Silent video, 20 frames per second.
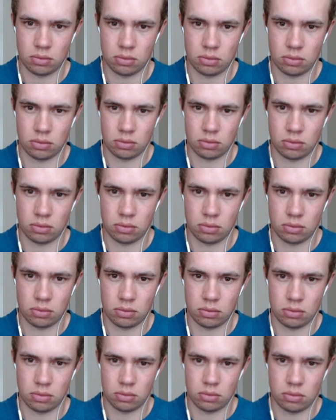
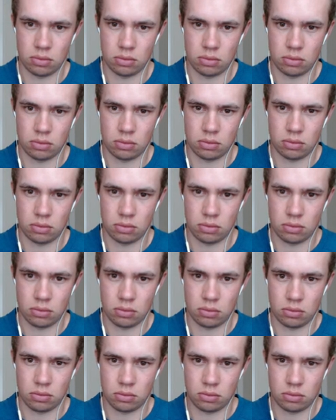
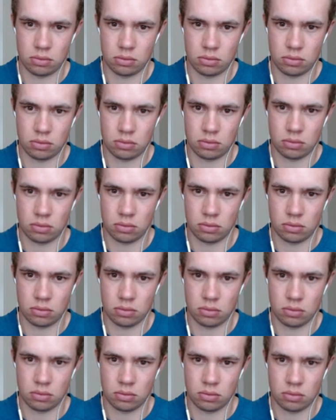
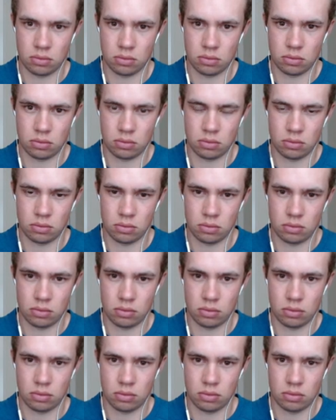
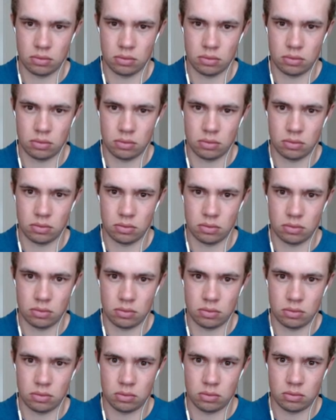
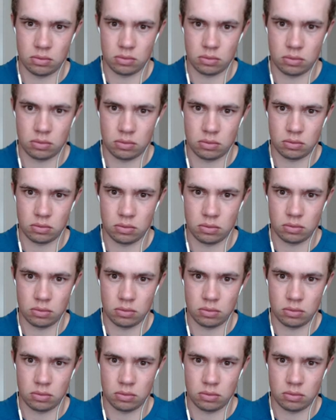[no speech]